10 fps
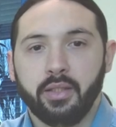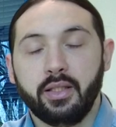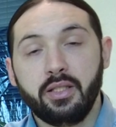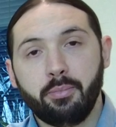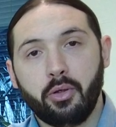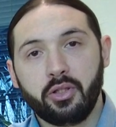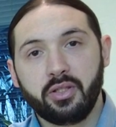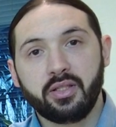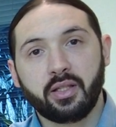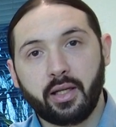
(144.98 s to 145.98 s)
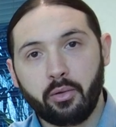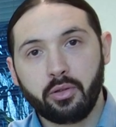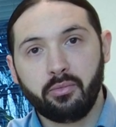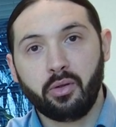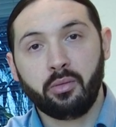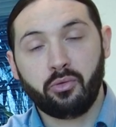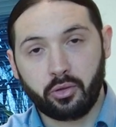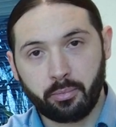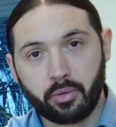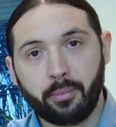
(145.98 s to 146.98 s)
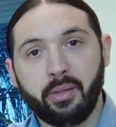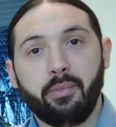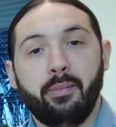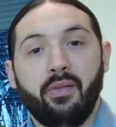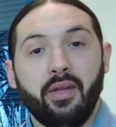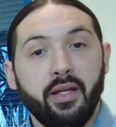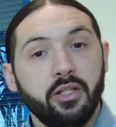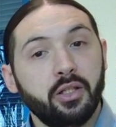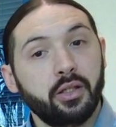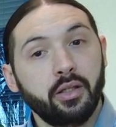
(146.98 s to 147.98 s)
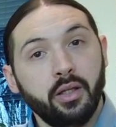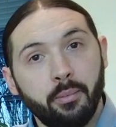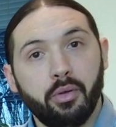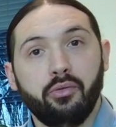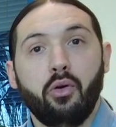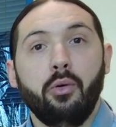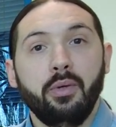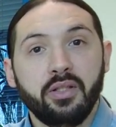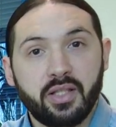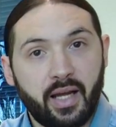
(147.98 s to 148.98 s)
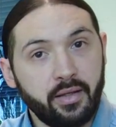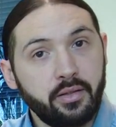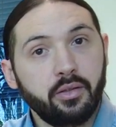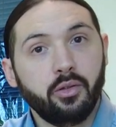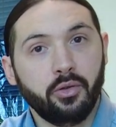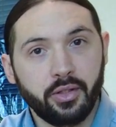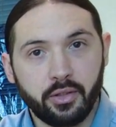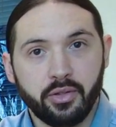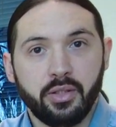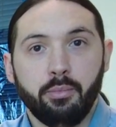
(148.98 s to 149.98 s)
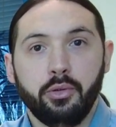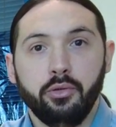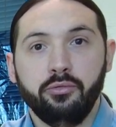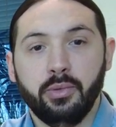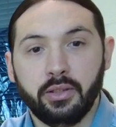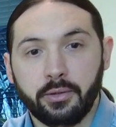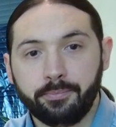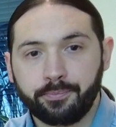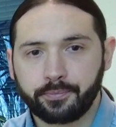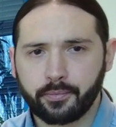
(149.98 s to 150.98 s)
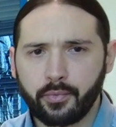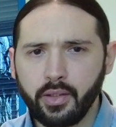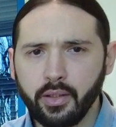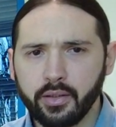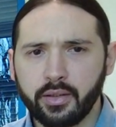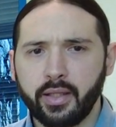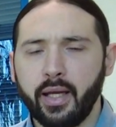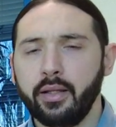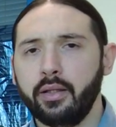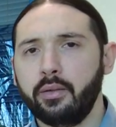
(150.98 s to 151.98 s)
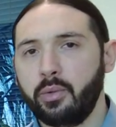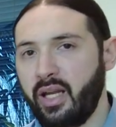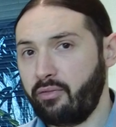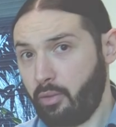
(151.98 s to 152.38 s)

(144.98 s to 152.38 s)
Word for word: This person is accountable for the proper implementation, performance and continuous improvement. Then we have